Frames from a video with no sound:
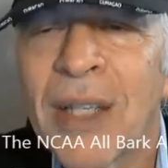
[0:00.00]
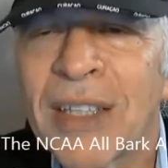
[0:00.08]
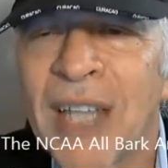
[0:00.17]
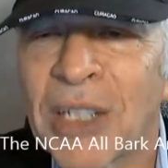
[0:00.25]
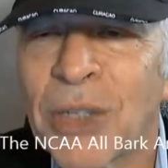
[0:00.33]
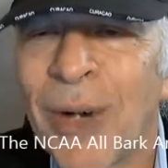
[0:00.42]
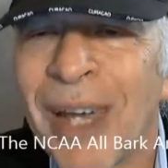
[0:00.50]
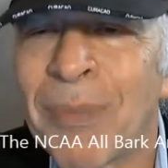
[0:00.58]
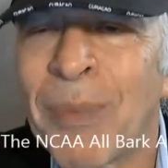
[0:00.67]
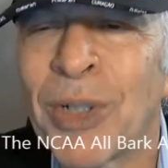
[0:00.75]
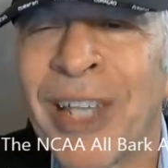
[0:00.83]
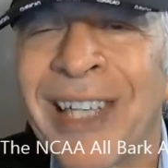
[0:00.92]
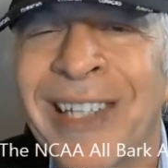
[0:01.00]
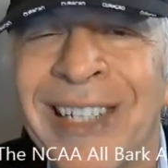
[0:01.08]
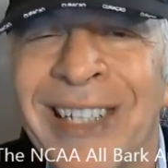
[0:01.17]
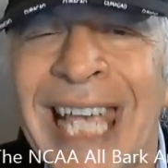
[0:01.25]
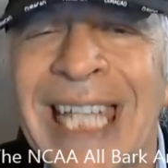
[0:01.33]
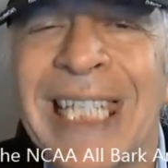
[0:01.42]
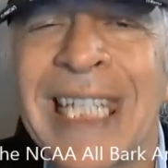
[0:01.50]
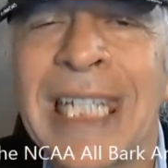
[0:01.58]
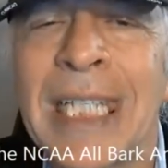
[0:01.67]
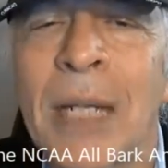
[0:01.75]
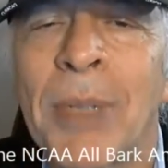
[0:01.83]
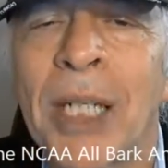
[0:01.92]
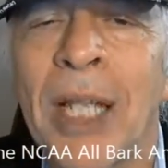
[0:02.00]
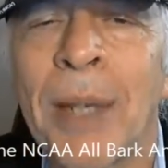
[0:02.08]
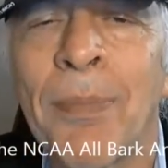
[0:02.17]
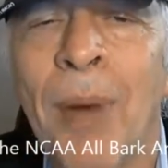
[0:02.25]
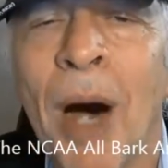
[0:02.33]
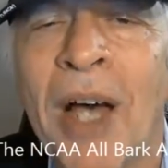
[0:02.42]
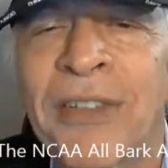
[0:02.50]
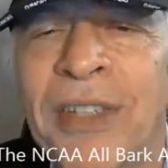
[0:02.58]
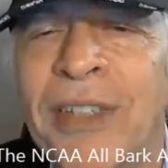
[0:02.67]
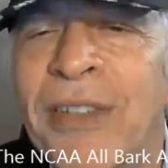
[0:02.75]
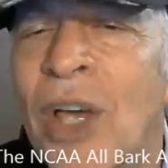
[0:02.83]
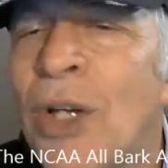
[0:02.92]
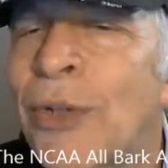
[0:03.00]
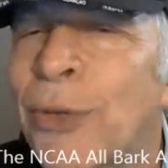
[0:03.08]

Dr. Emmert and his NCAA bosses